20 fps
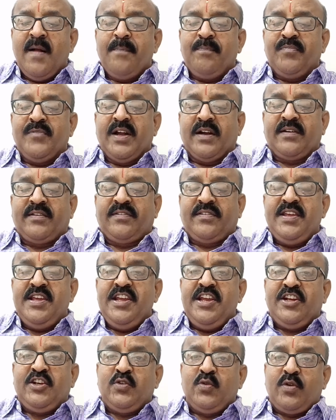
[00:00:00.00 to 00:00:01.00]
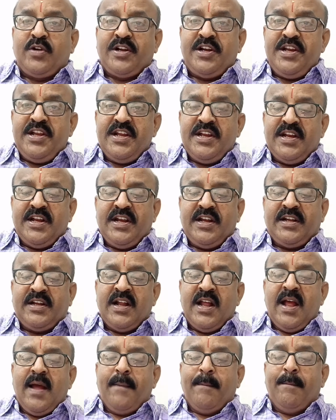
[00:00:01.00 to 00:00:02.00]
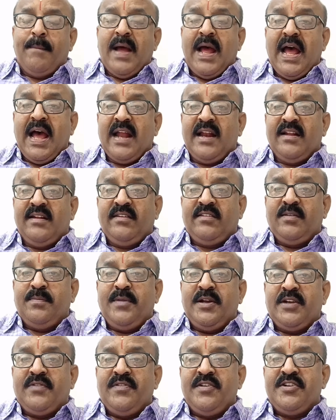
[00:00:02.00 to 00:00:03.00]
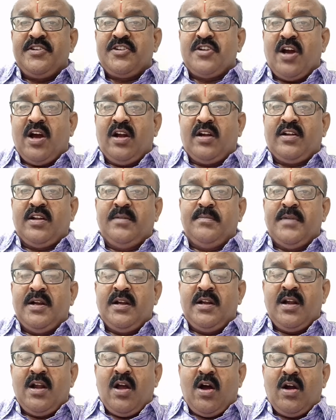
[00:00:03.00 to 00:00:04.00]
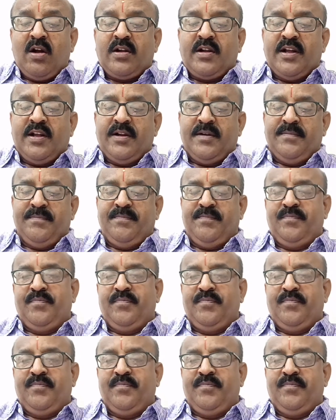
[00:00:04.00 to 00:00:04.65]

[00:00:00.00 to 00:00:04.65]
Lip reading: that seek to create balance between short term and long term.